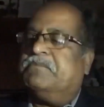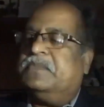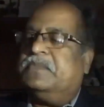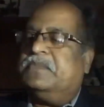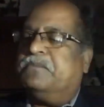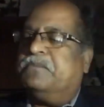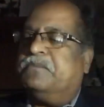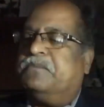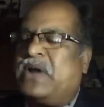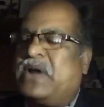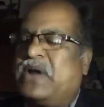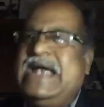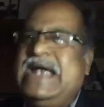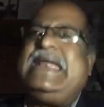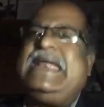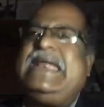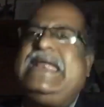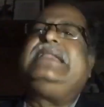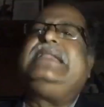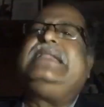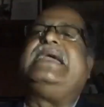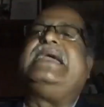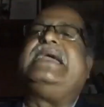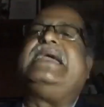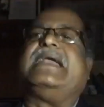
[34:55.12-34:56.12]
printing
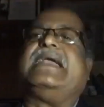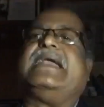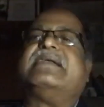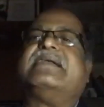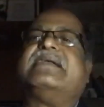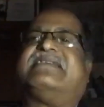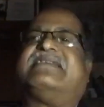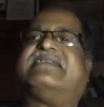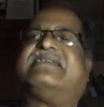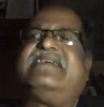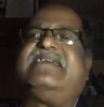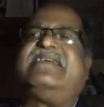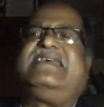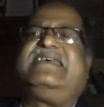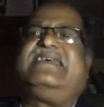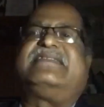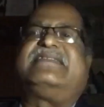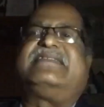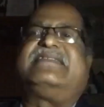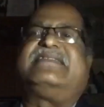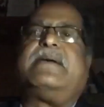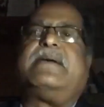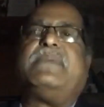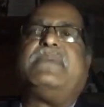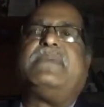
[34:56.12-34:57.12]
the chassis
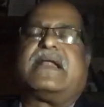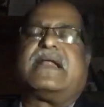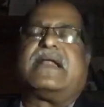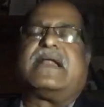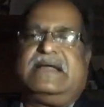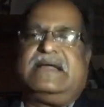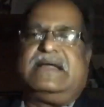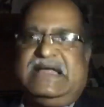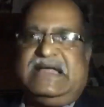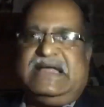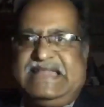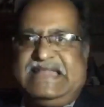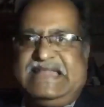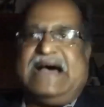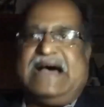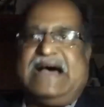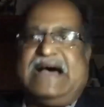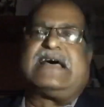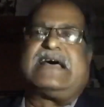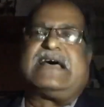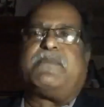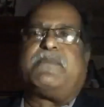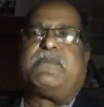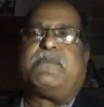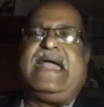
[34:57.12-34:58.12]
number in the
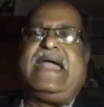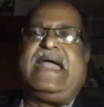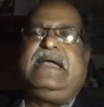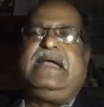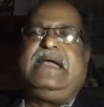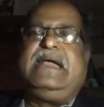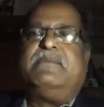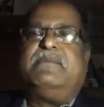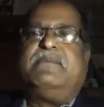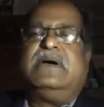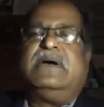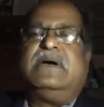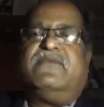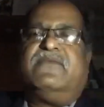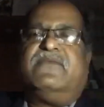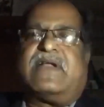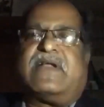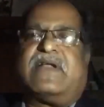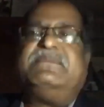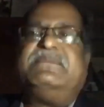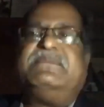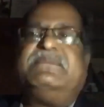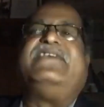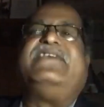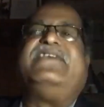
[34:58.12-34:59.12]
other bike
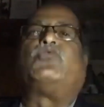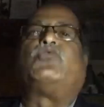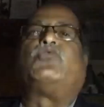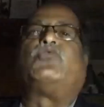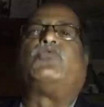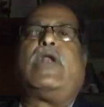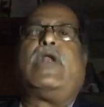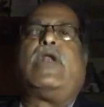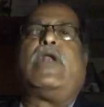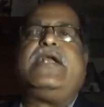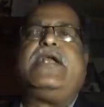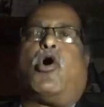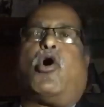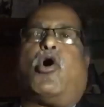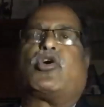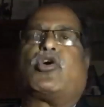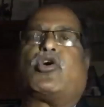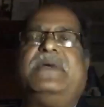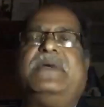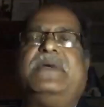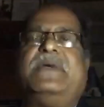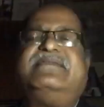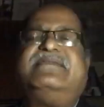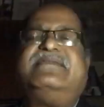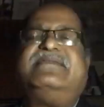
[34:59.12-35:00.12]
from the stolen
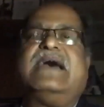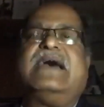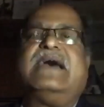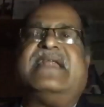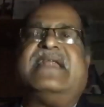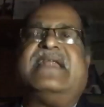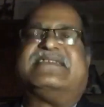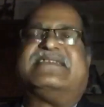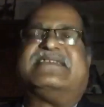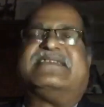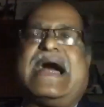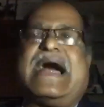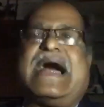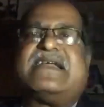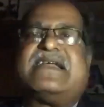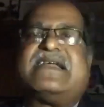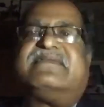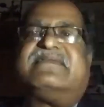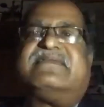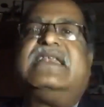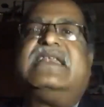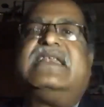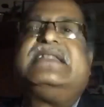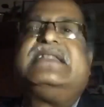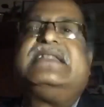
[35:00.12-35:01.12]
documents and started
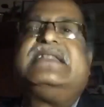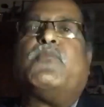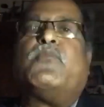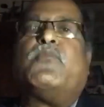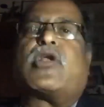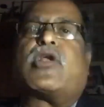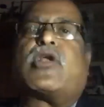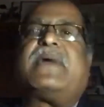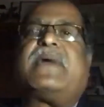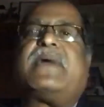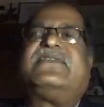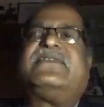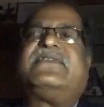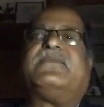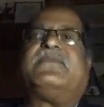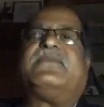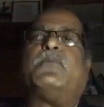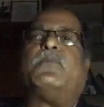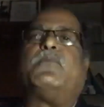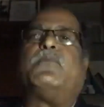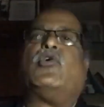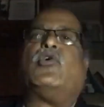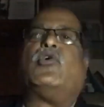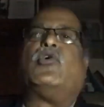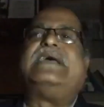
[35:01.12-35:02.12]
selling the motorbikes
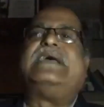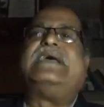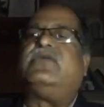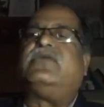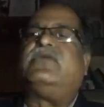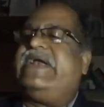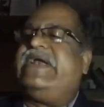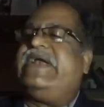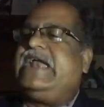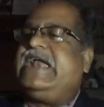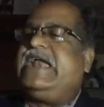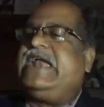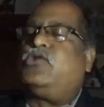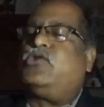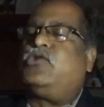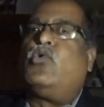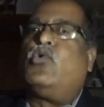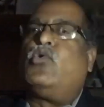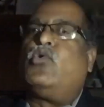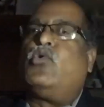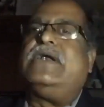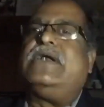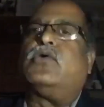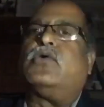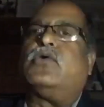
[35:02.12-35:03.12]
more than 22
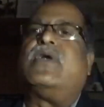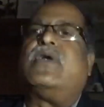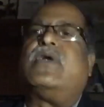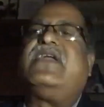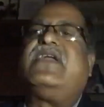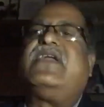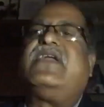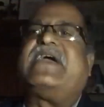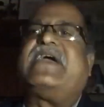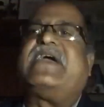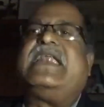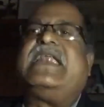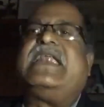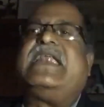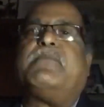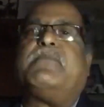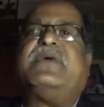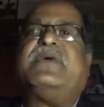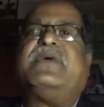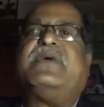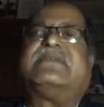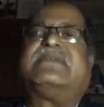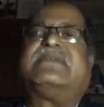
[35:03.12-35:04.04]
into 25 numbers